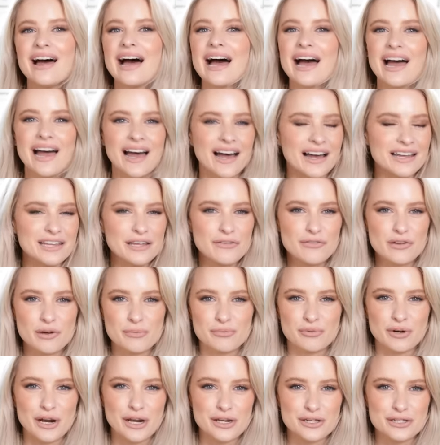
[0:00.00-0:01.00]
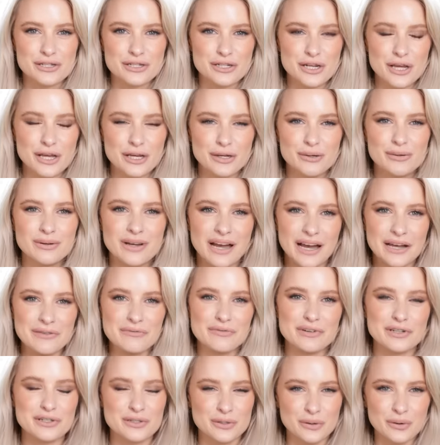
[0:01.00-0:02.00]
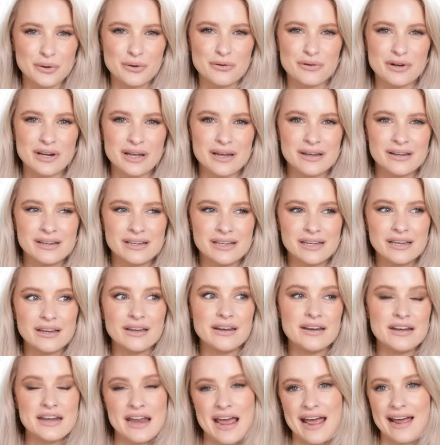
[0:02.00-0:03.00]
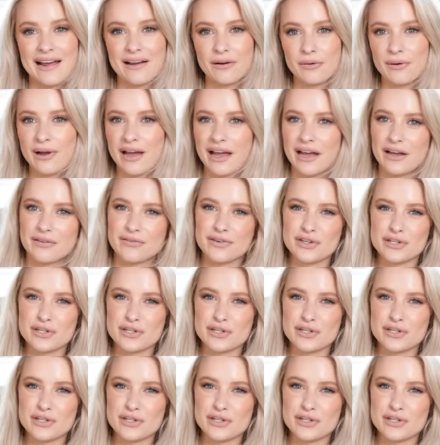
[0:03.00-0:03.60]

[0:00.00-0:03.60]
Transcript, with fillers: Hi if you're brand new, I'm Victoria, now at